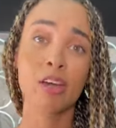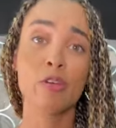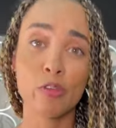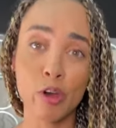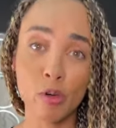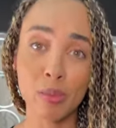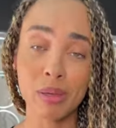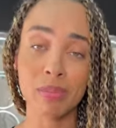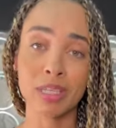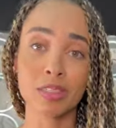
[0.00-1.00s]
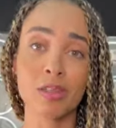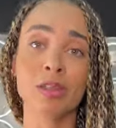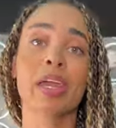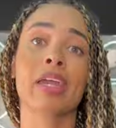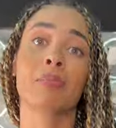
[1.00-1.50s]
foam
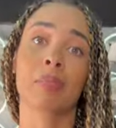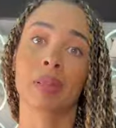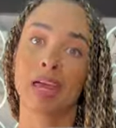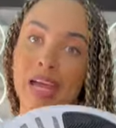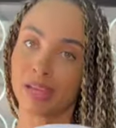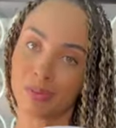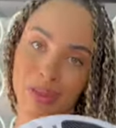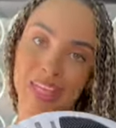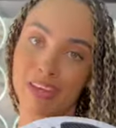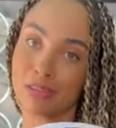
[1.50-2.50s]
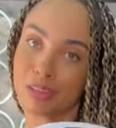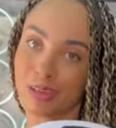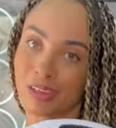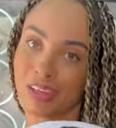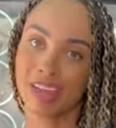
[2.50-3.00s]
midsole and black and white
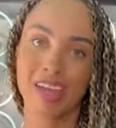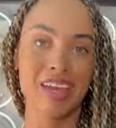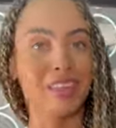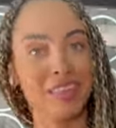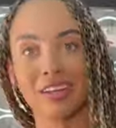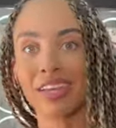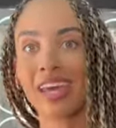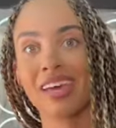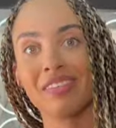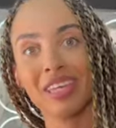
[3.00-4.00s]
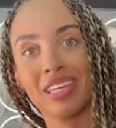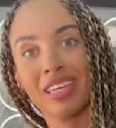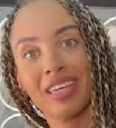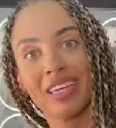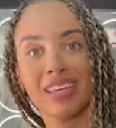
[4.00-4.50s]
outsole. There you have it.
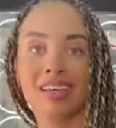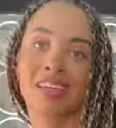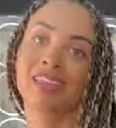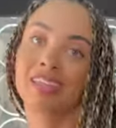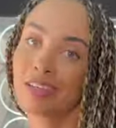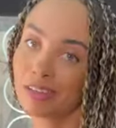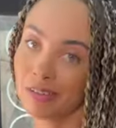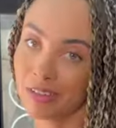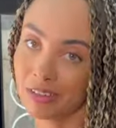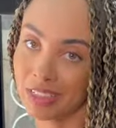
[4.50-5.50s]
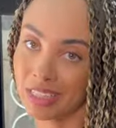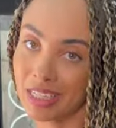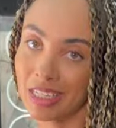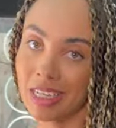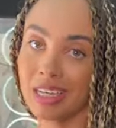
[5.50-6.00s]
The
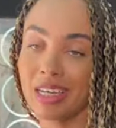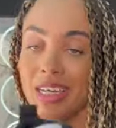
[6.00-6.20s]
university